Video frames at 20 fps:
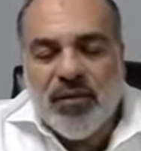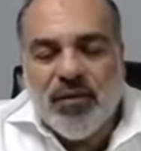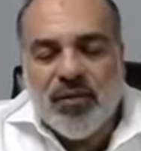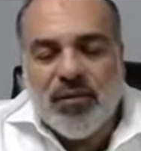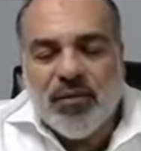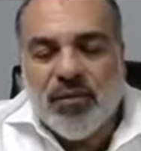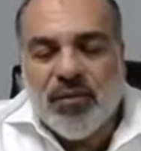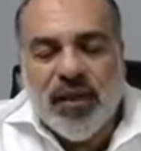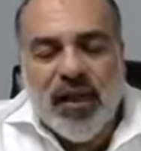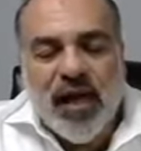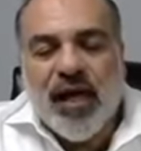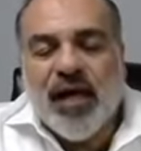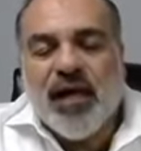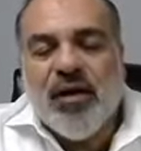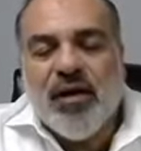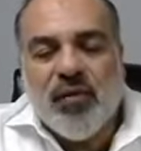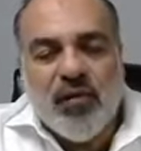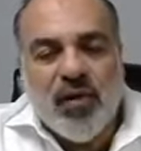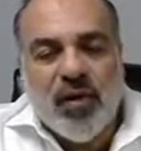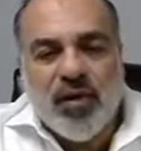with
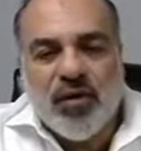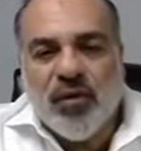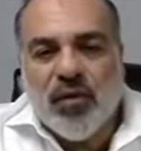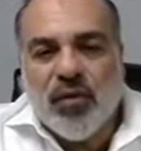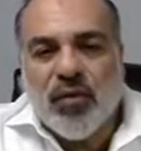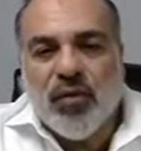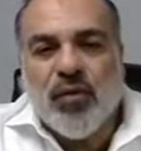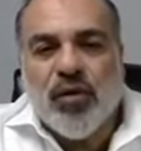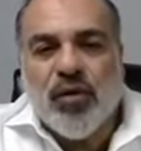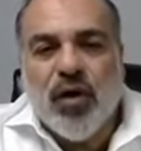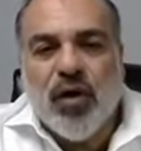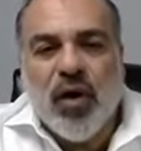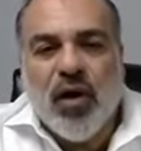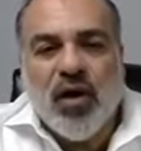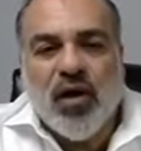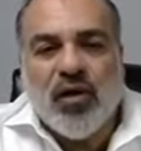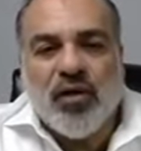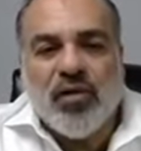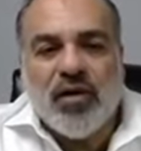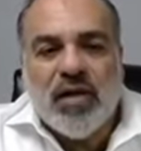anyone or with
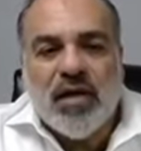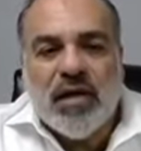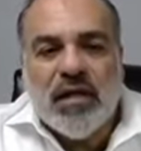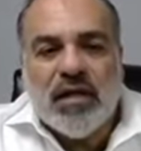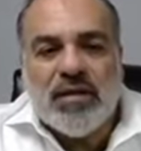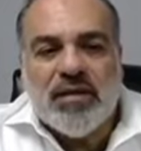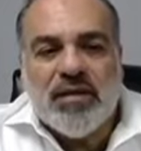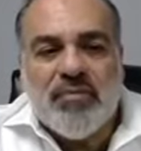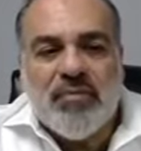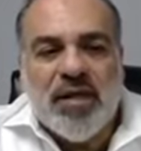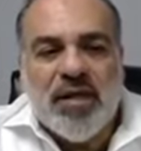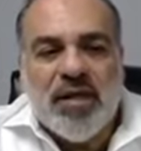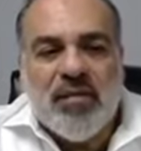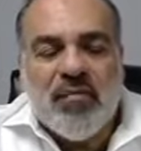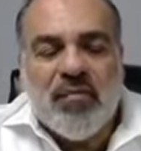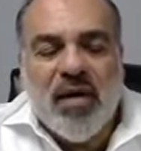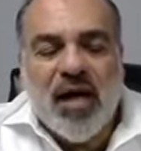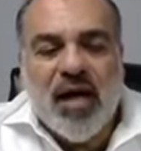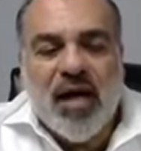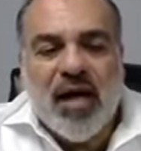all, to
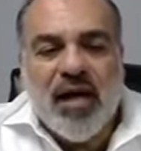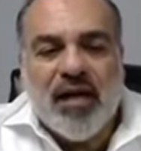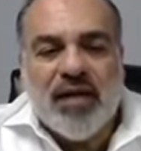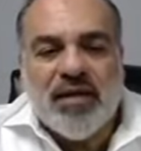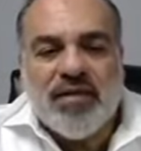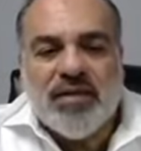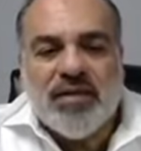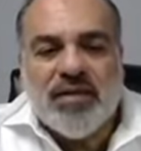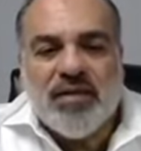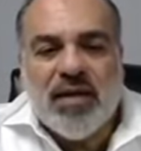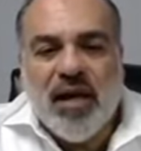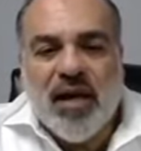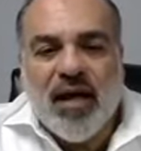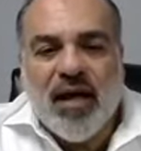minimize,